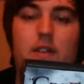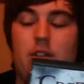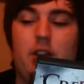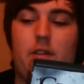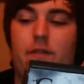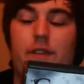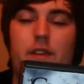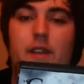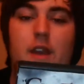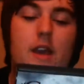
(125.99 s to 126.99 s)
I don't think
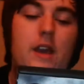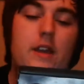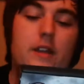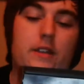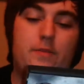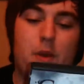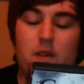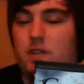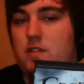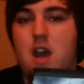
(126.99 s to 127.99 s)
the
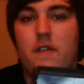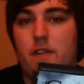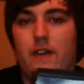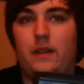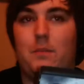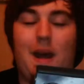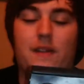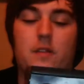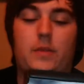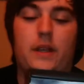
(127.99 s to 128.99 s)
person driving the van
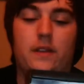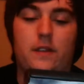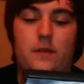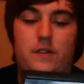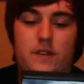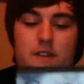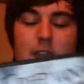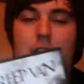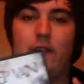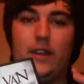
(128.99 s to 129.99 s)
mattered, because it was the
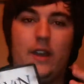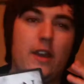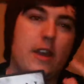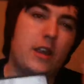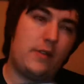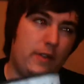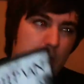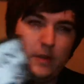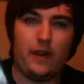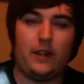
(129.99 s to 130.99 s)
scary,
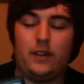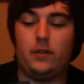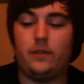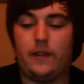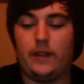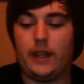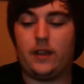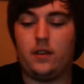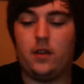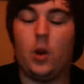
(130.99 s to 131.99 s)
creepy van. You know, very like
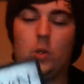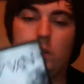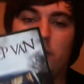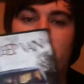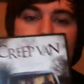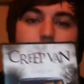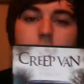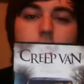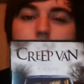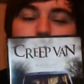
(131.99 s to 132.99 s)
old style,
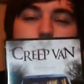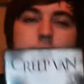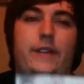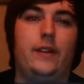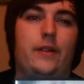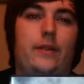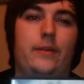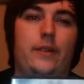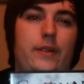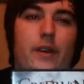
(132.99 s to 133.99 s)
all rusty on
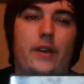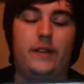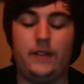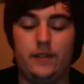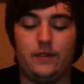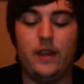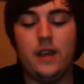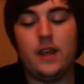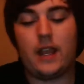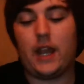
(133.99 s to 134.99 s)
and dirty and
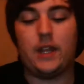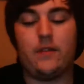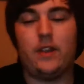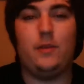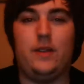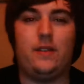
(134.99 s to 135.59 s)
kind of creepy.